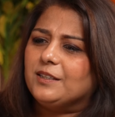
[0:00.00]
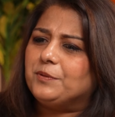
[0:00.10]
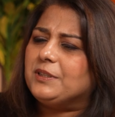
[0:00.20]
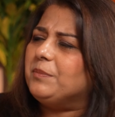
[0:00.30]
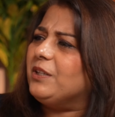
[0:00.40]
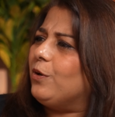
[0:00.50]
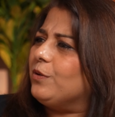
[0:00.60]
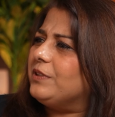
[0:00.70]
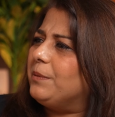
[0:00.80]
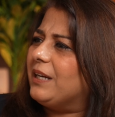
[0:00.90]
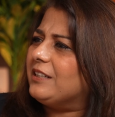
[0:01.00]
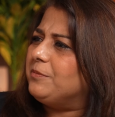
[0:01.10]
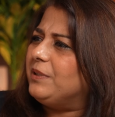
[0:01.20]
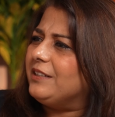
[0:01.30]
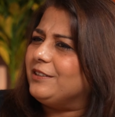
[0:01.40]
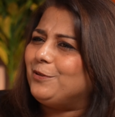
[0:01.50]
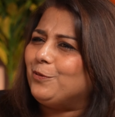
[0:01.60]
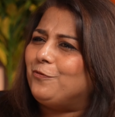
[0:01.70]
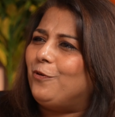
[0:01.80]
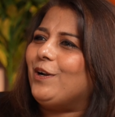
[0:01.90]
there was something wrong with the baggage belt, and it
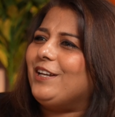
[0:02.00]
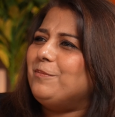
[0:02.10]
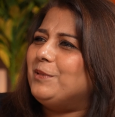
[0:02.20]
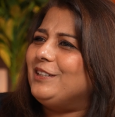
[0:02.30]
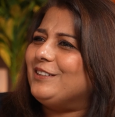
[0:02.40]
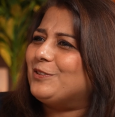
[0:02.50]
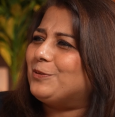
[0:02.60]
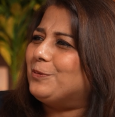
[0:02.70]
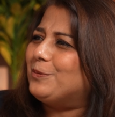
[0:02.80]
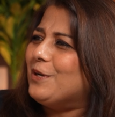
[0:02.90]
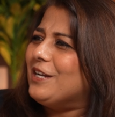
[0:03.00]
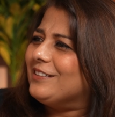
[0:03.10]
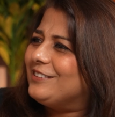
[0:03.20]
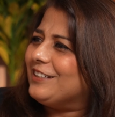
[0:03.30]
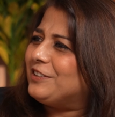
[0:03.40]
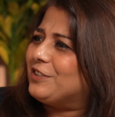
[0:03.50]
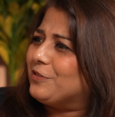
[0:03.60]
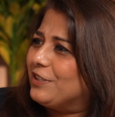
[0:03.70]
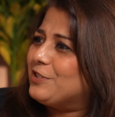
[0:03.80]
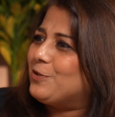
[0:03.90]
took 40 minutes to just
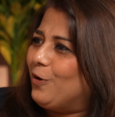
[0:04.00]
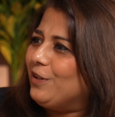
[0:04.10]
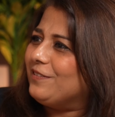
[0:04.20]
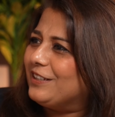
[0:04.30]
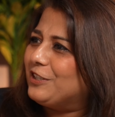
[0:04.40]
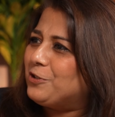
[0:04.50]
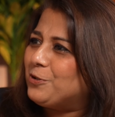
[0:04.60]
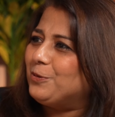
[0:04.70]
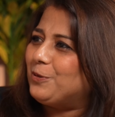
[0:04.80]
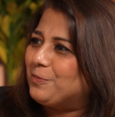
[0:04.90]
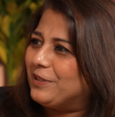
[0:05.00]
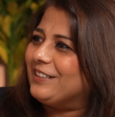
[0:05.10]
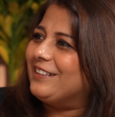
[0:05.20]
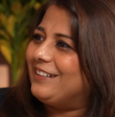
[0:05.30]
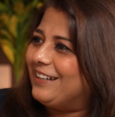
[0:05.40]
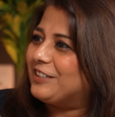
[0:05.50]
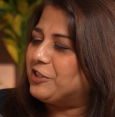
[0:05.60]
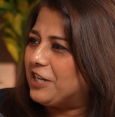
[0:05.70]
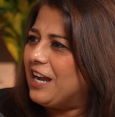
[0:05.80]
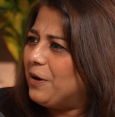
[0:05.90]
resolve the issue to bring the
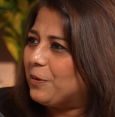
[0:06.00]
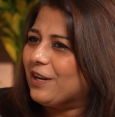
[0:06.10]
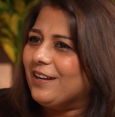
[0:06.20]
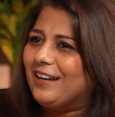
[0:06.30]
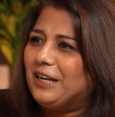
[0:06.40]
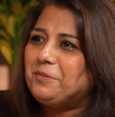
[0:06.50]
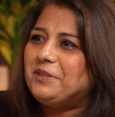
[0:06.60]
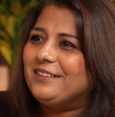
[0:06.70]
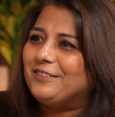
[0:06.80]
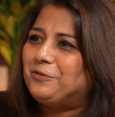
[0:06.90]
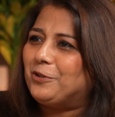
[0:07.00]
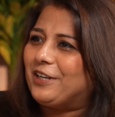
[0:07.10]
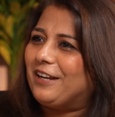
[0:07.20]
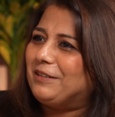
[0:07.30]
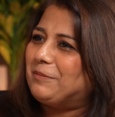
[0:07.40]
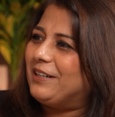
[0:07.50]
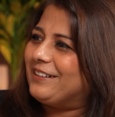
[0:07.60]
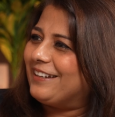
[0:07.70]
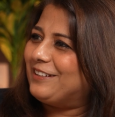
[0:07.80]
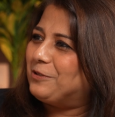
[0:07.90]
luggage out. I mean, if you're traveling by
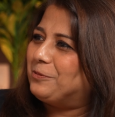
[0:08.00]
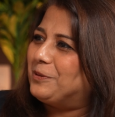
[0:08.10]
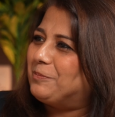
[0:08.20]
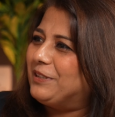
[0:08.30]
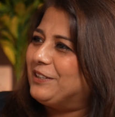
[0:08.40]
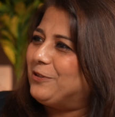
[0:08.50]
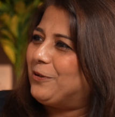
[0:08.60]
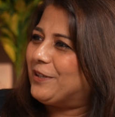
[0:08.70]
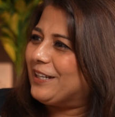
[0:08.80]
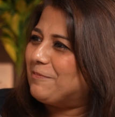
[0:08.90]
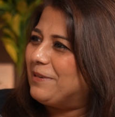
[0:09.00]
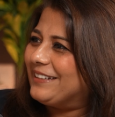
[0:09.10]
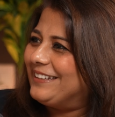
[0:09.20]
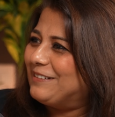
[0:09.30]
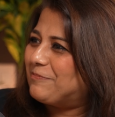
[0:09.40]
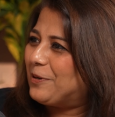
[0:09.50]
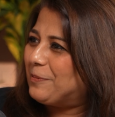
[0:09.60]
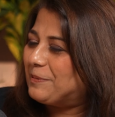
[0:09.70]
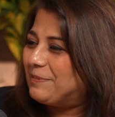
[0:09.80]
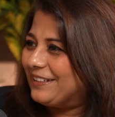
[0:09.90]
train, you would be in your hotel by then
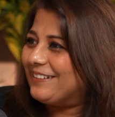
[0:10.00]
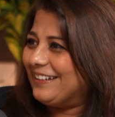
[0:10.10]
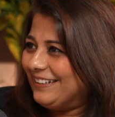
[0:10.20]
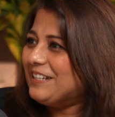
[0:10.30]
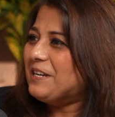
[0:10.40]
probably, right?